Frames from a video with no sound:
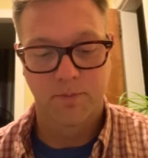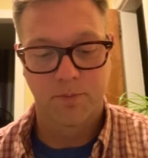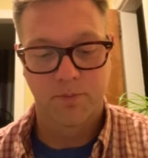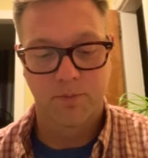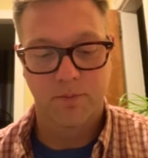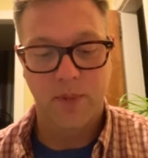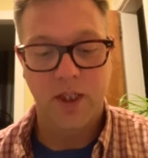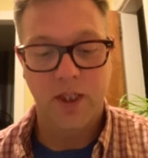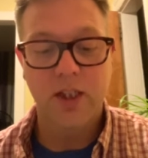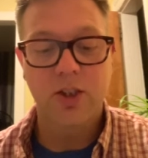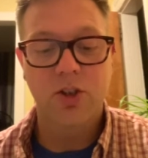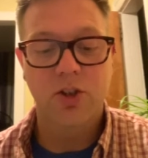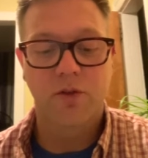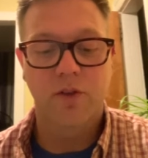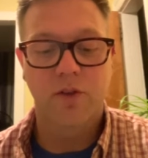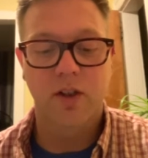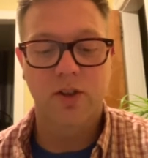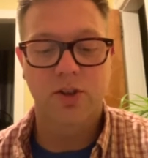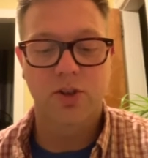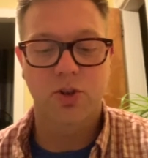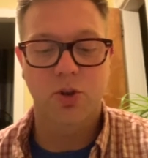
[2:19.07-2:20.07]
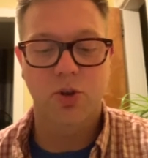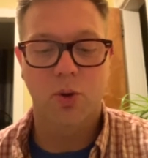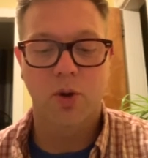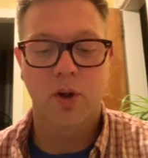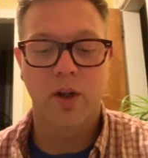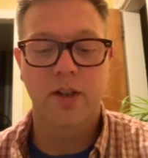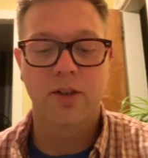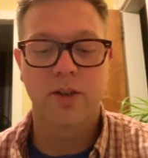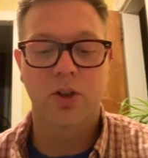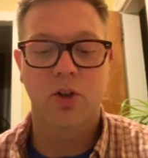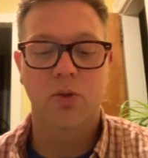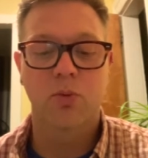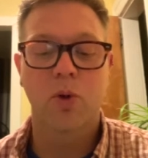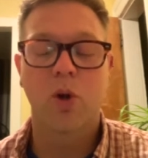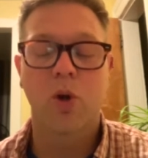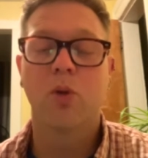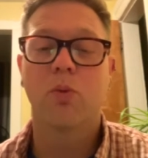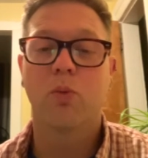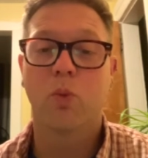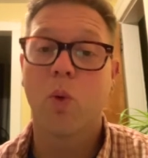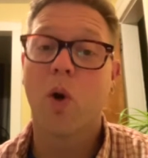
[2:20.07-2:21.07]
Each of our stories are
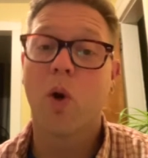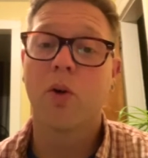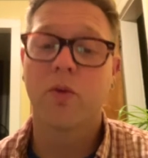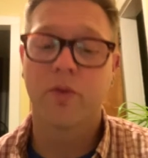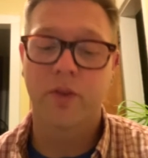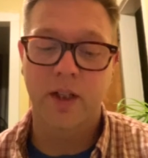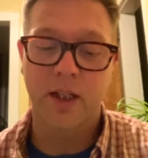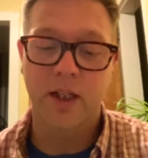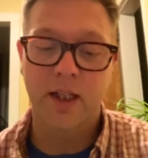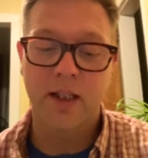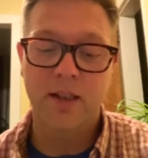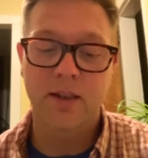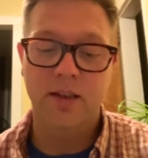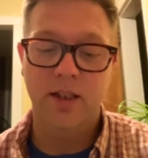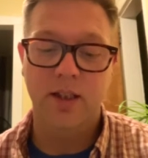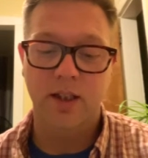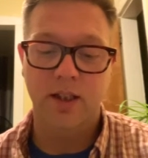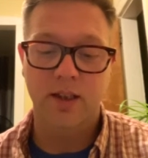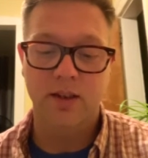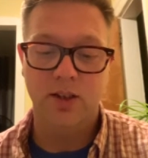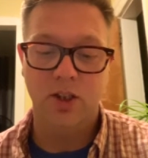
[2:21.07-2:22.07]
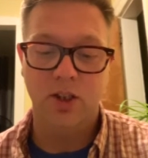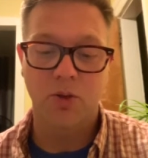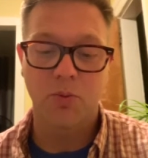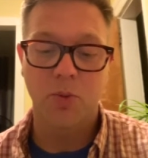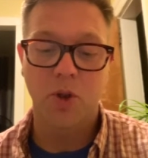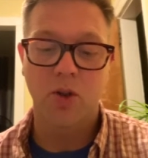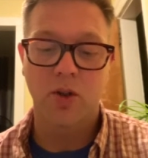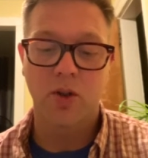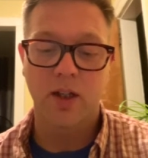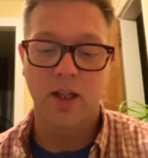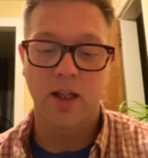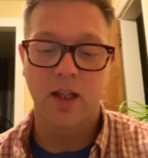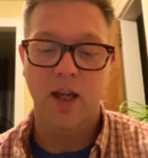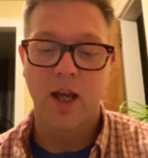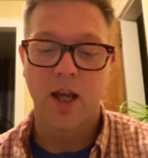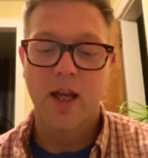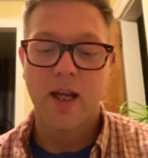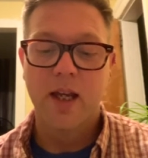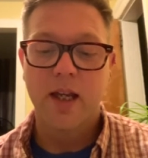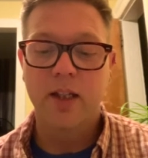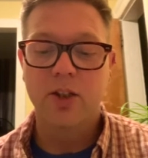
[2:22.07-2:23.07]
woven into this community,
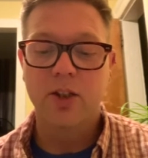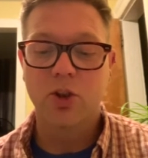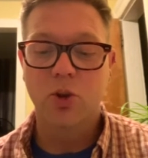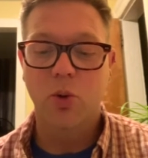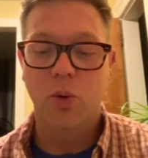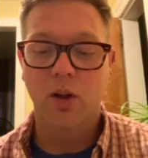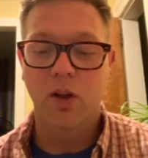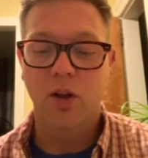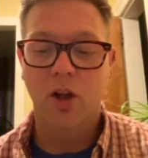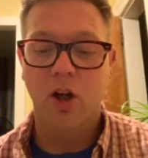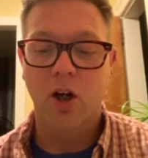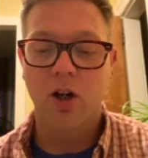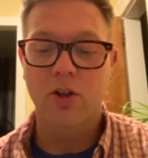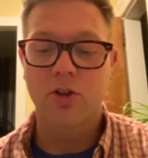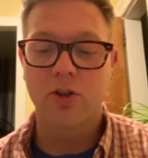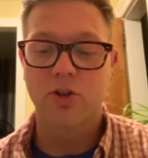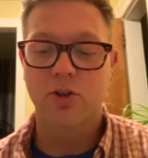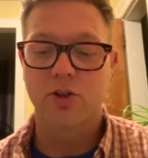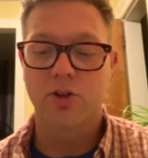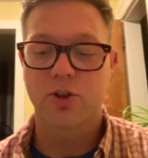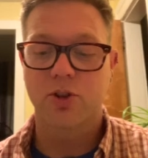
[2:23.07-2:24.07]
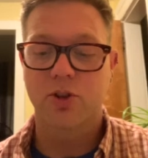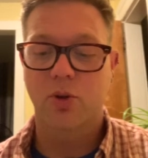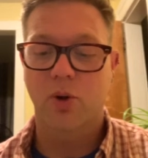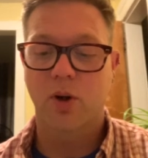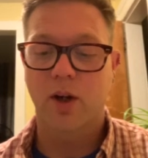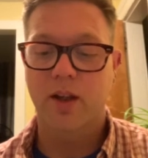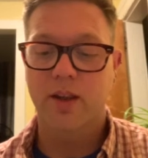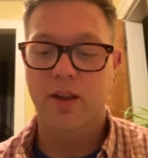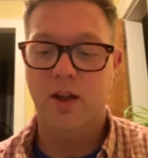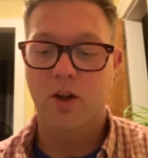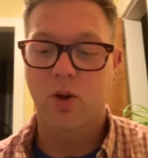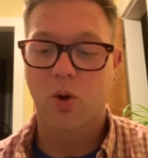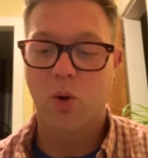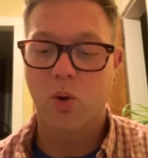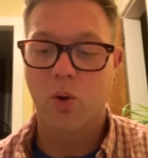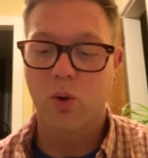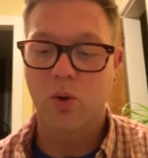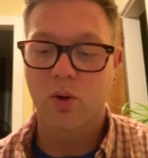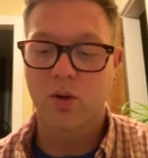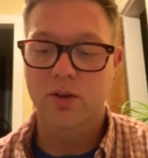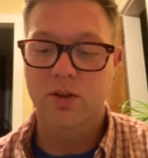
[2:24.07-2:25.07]
into a larger story that
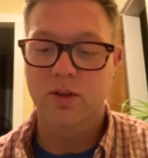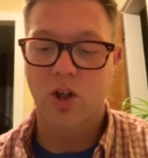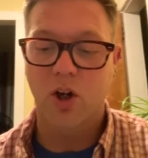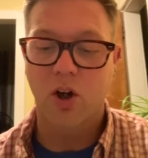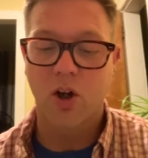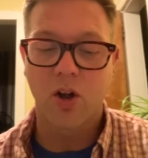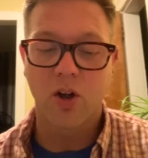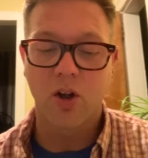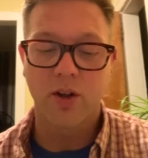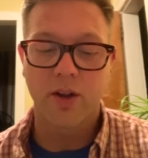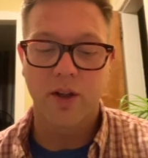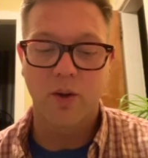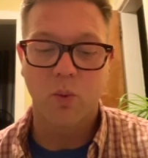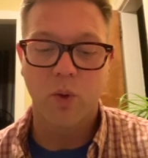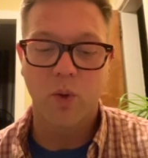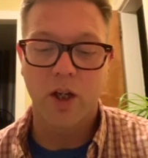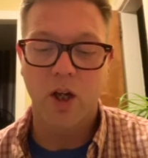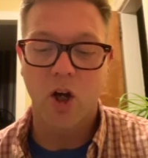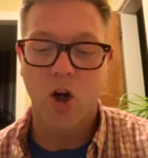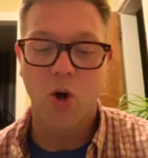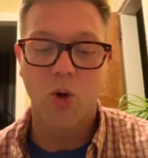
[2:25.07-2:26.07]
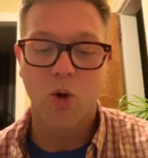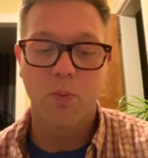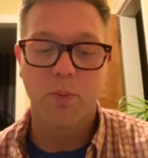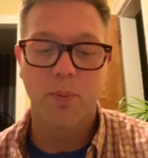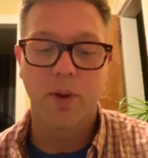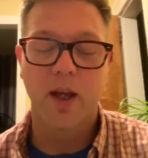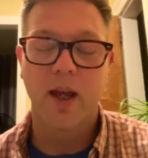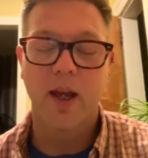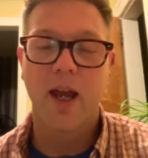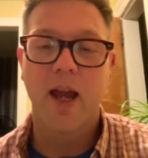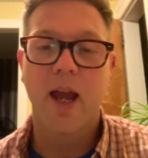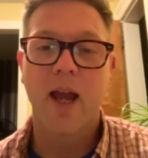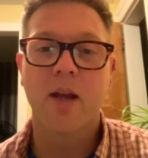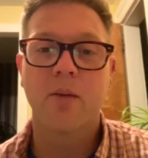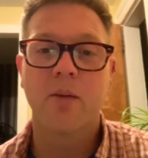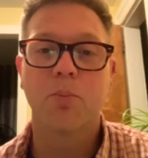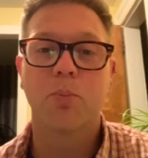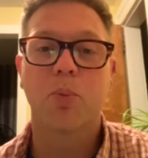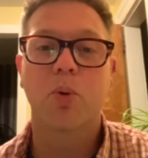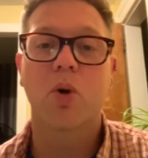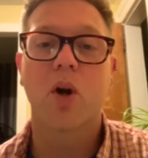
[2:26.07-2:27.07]
holds all that we hope
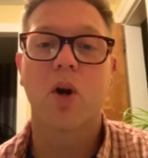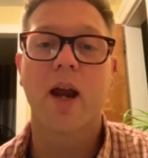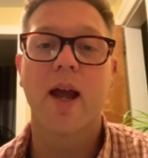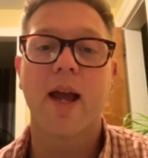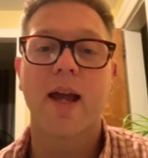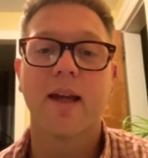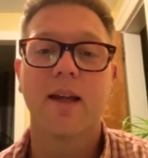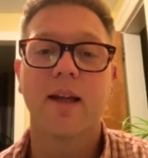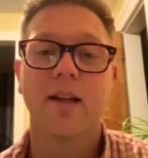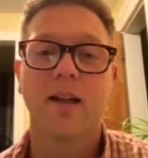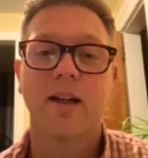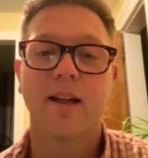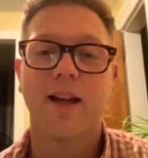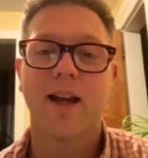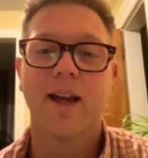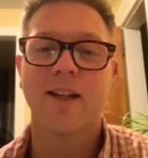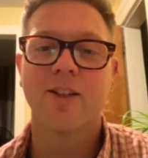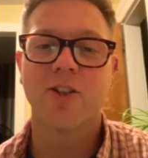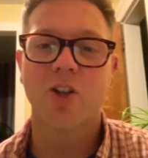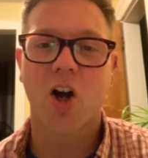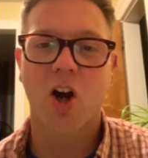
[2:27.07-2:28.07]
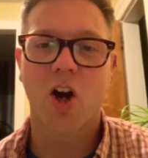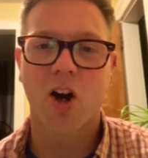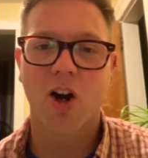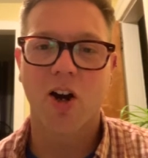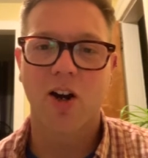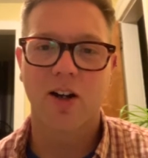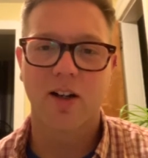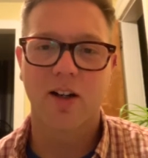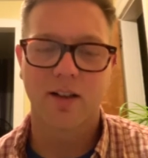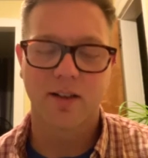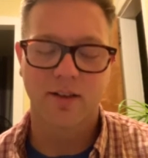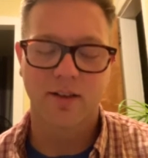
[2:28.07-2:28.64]
and pray and are.